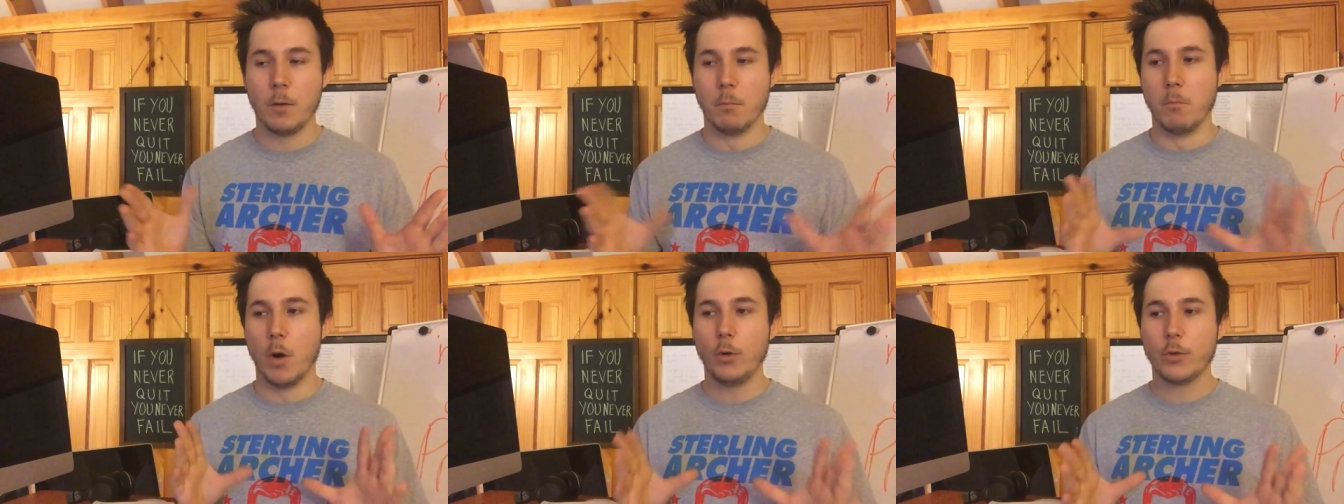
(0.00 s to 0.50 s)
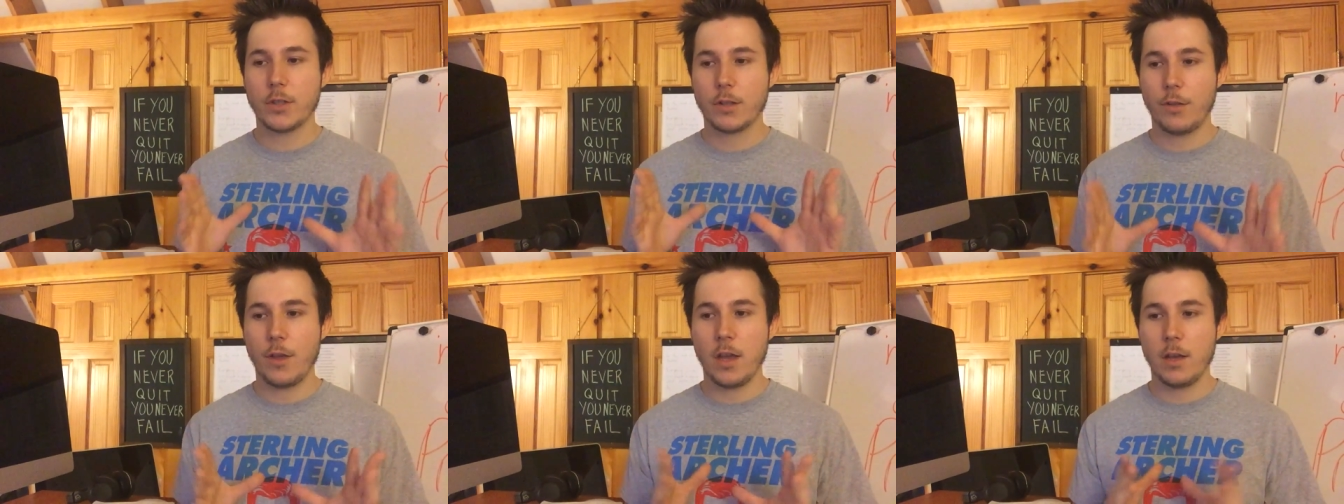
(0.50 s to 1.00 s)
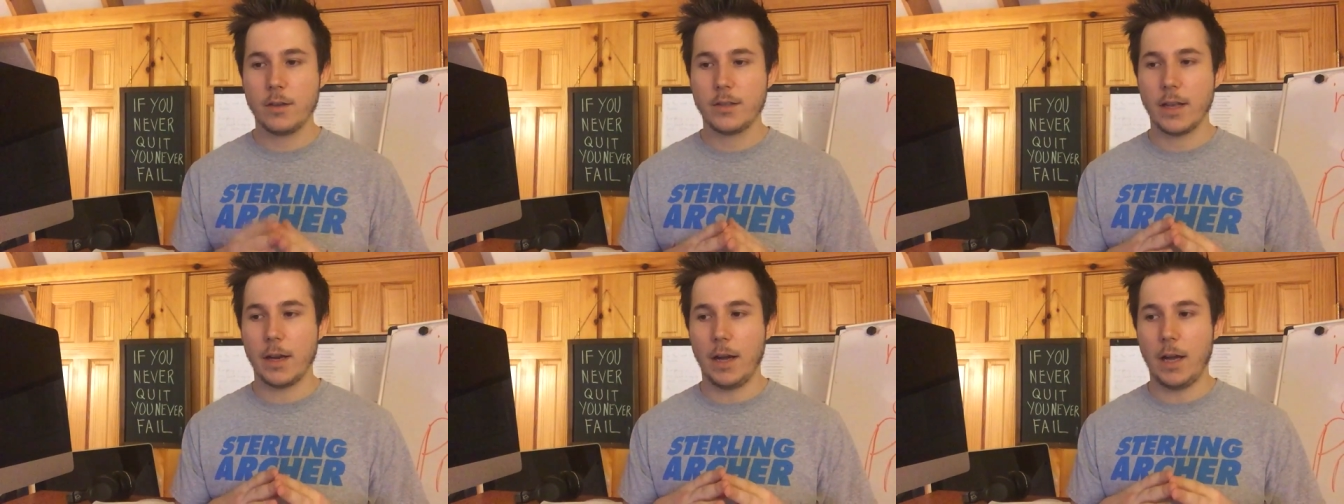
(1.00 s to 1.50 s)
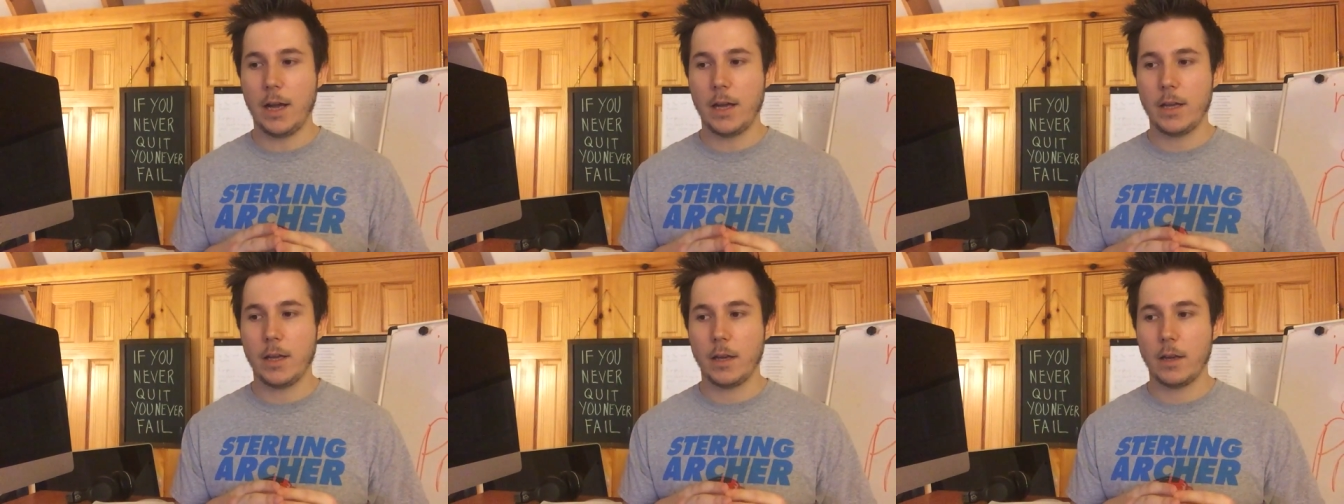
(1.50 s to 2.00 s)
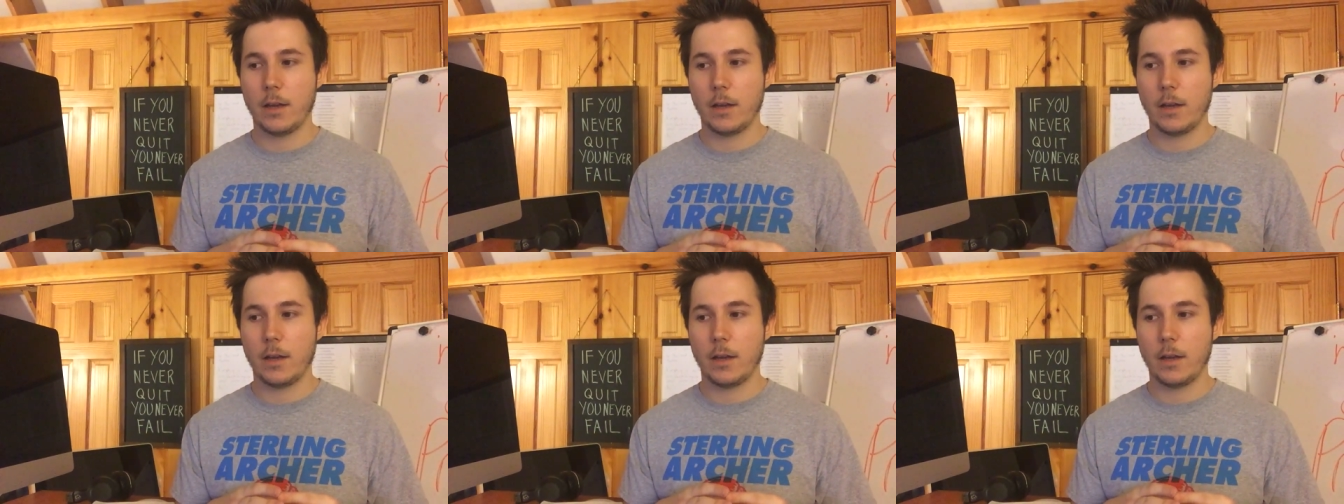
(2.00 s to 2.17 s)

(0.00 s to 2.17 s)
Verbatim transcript: Most things that I